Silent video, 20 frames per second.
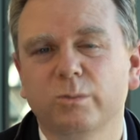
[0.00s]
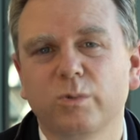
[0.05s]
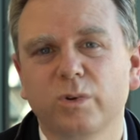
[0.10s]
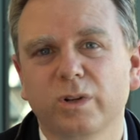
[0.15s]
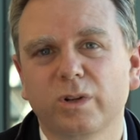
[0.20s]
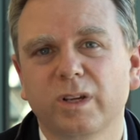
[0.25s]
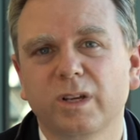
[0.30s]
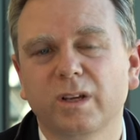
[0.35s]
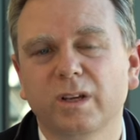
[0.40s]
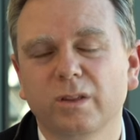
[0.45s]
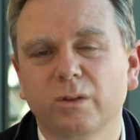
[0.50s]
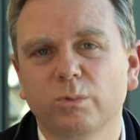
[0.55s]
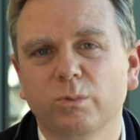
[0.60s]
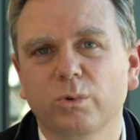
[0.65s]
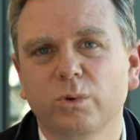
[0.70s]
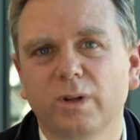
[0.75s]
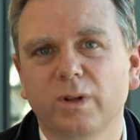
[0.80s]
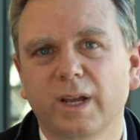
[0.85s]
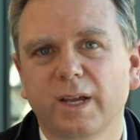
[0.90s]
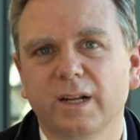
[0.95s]
working at the
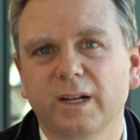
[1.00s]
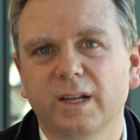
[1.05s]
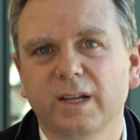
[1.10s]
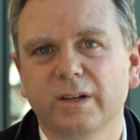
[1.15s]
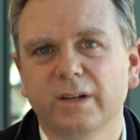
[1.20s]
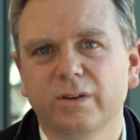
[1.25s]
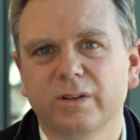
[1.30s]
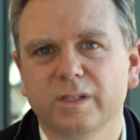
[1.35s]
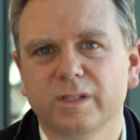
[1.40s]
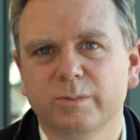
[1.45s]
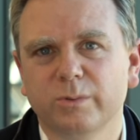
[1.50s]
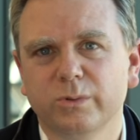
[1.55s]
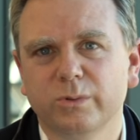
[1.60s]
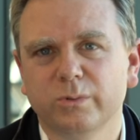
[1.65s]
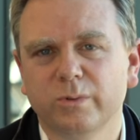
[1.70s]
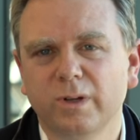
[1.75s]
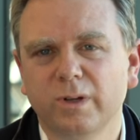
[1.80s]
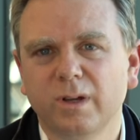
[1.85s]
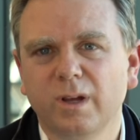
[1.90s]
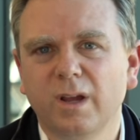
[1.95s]
Royal Adelaide
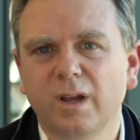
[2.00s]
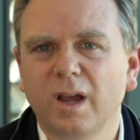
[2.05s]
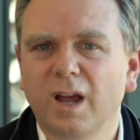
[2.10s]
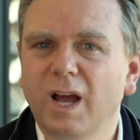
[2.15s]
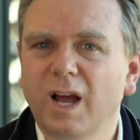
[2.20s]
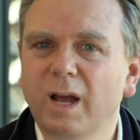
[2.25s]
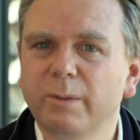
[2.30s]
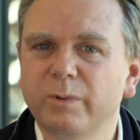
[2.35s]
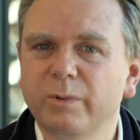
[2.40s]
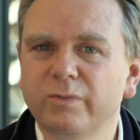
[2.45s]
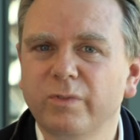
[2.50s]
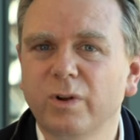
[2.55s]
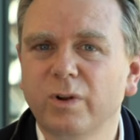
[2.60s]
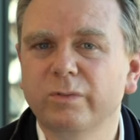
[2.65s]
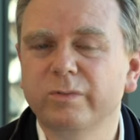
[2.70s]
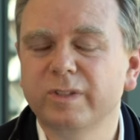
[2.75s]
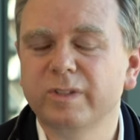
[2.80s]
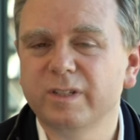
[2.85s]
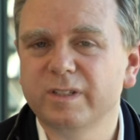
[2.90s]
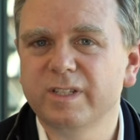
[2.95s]
Hospital. I'm
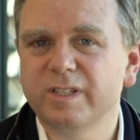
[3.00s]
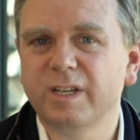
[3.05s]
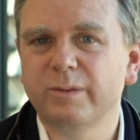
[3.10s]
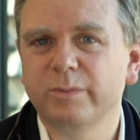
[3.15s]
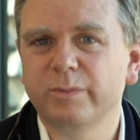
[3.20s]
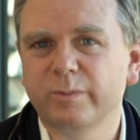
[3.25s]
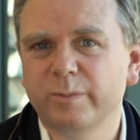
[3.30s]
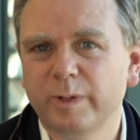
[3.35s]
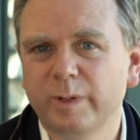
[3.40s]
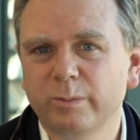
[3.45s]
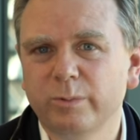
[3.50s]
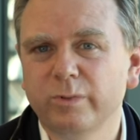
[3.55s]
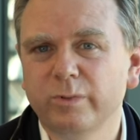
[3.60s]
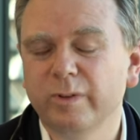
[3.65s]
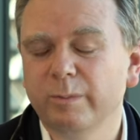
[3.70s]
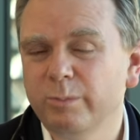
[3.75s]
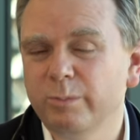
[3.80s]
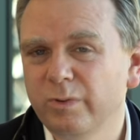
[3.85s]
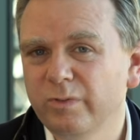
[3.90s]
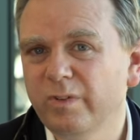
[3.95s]
involved in a team of people
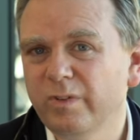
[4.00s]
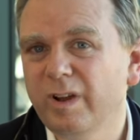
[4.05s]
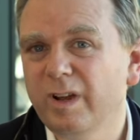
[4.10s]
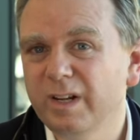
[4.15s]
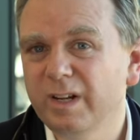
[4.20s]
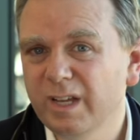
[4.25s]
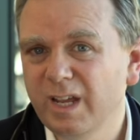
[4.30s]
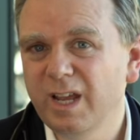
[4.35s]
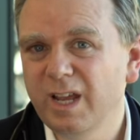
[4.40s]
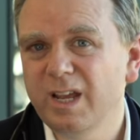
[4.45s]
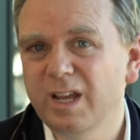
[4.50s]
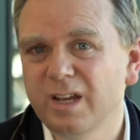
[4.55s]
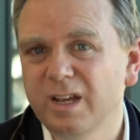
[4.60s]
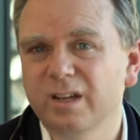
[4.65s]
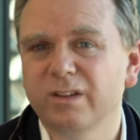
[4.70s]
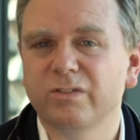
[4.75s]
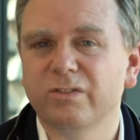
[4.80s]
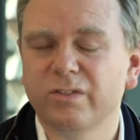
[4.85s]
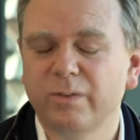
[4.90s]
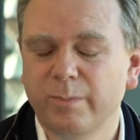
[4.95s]
that provide
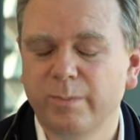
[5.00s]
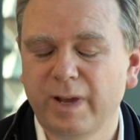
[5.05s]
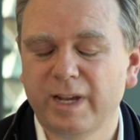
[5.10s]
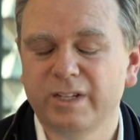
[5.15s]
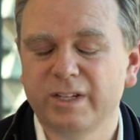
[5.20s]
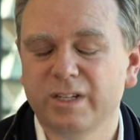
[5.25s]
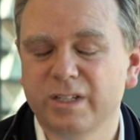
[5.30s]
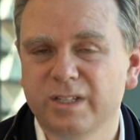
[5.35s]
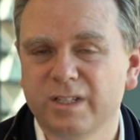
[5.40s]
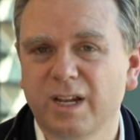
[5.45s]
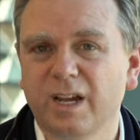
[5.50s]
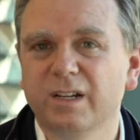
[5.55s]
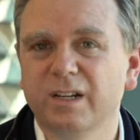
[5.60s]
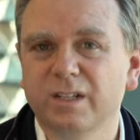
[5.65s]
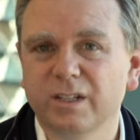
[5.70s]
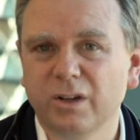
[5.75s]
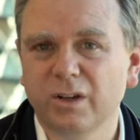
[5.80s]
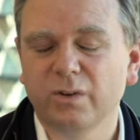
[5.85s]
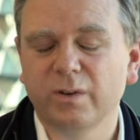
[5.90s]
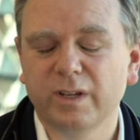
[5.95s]
care to patients
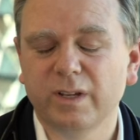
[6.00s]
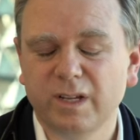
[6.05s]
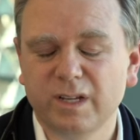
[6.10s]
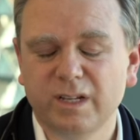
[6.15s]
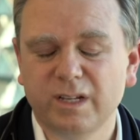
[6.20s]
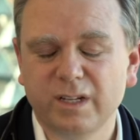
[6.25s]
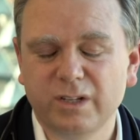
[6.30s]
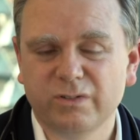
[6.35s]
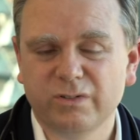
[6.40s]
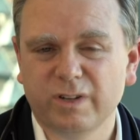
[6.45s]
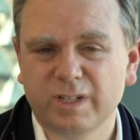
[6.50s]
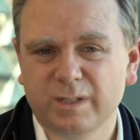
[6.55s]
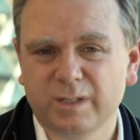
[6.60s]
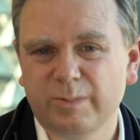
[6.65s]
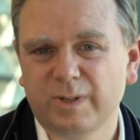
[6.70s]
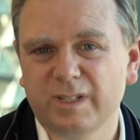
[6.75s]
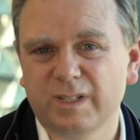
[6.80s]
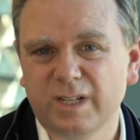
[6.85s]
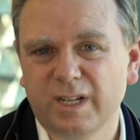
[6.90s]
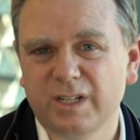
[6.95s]
undergoing kidney
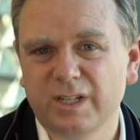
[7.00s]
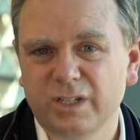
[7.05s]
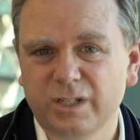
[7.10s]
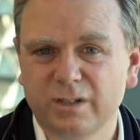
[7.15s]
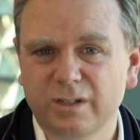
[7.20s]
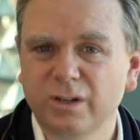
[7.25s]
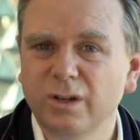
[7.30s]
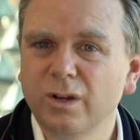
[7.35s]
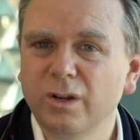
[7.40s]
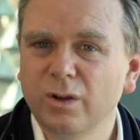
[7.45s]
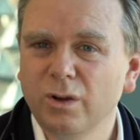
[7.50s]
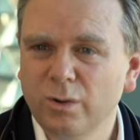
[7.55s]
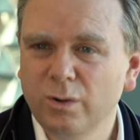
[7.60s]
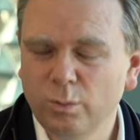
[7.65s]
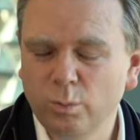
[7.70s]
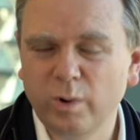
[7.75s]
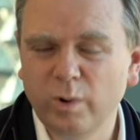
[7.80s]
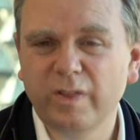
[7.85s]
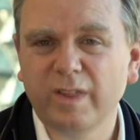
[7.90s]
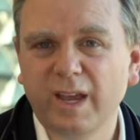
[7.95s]
transplantation
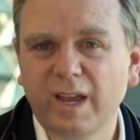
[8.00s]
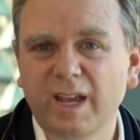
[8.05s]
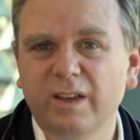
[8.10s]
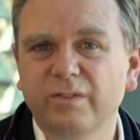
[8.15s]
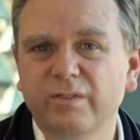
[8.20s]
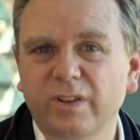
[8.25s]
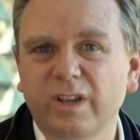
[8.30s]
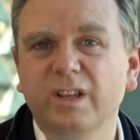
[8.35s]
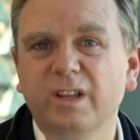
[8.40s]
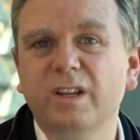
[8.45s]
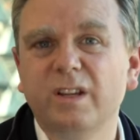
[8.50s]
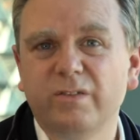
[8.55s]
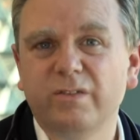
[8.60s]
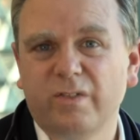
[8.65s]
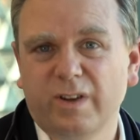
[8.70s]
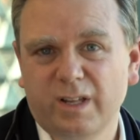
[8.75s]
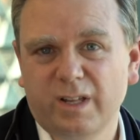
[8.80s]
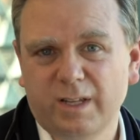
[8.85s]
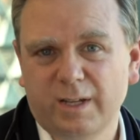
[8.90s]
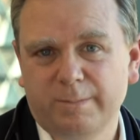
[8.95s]
when they have kidney
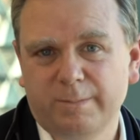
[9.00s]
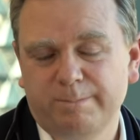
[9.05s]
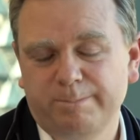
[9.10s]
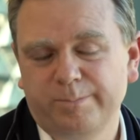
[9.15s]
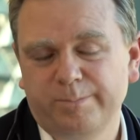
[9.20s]
failure.